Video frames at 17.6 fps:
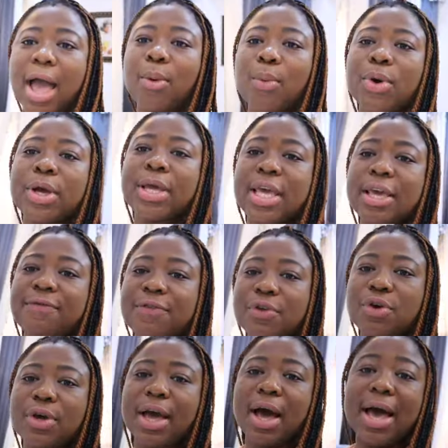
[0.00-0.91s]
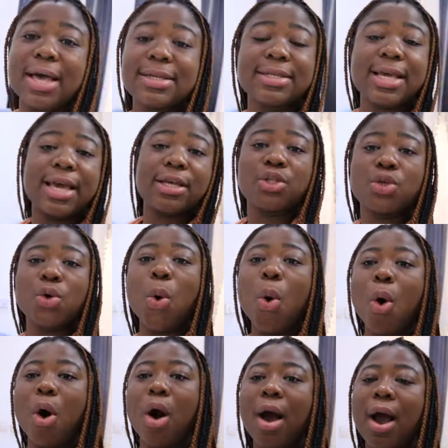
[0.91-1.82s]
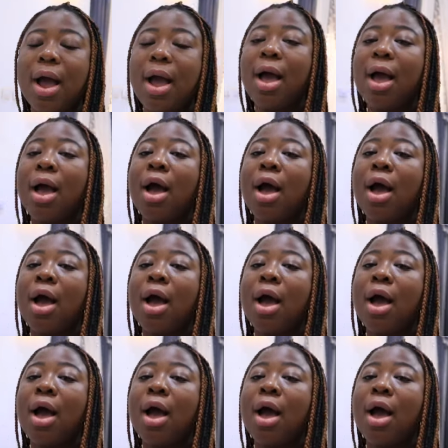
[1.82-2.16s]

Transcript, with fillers: I would give you guys a tour